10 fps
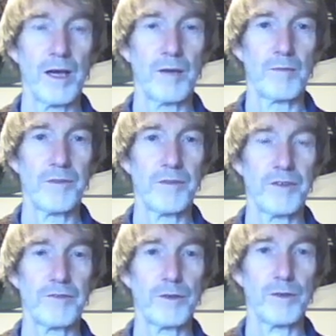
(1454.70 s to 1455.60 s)

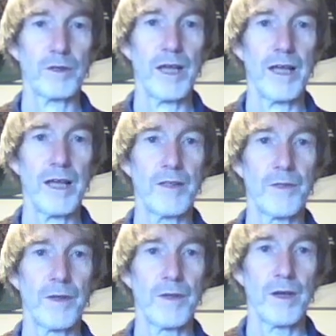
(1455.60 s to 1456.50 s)
centrifugal heads.
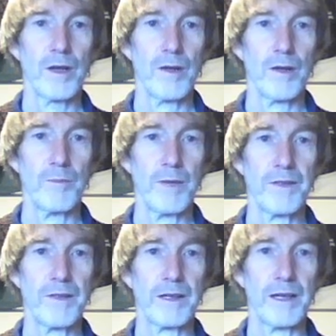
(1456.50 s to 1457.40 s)

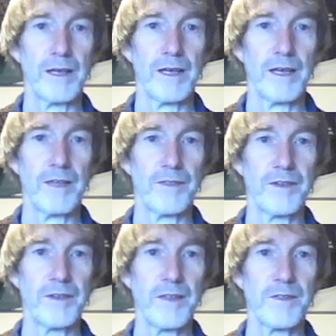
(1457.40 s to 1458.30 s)
Basically, it's the
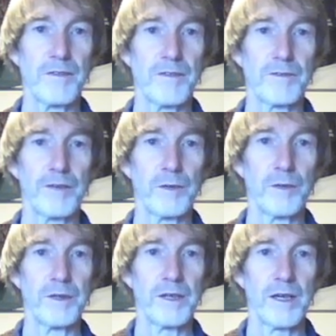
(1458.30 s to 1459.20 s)
density of the
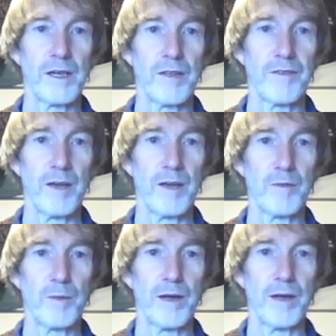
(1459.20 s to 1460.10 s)
fluid times
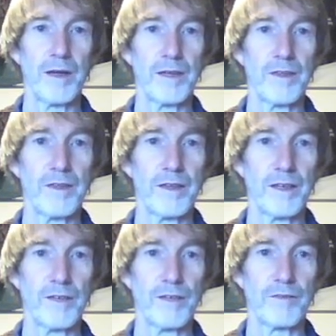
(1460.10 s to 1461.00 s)
by
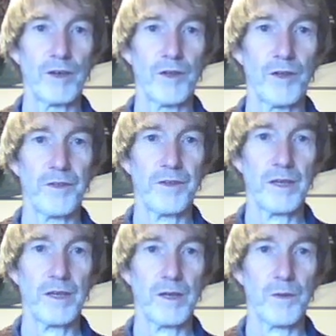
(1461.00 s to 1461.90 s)
the
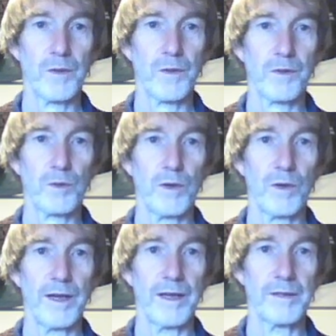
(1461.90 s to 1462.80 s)
velocity
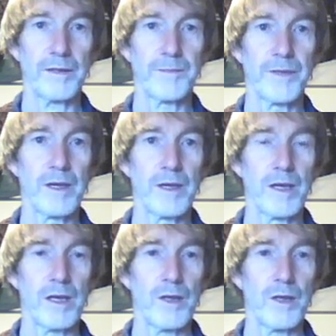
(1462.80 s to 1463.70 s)
squared.
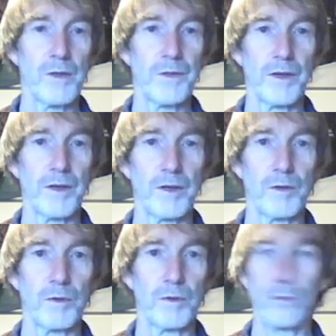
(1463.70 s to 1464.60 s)

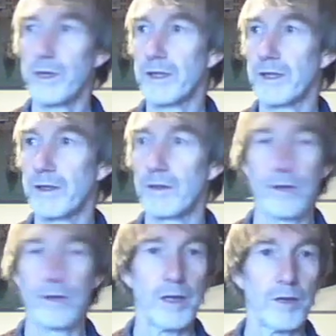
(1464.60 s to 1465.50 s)
So we can
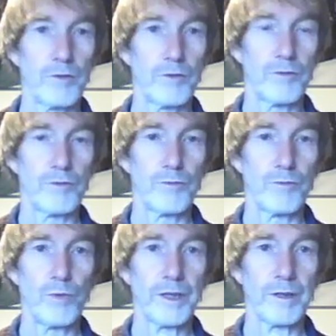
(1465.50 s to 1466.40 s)

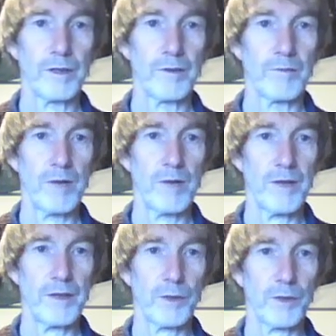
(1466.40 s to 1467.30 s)
write the
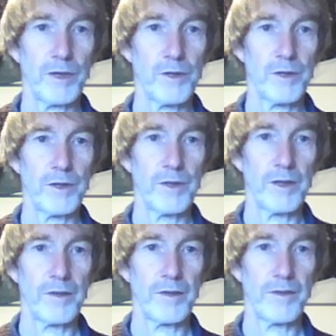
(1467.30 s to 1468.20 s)
equation
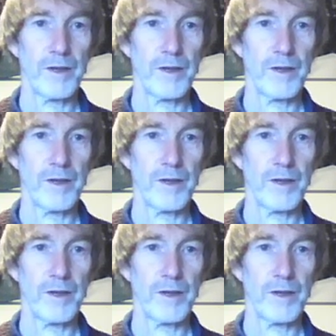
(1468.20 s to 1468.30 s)
that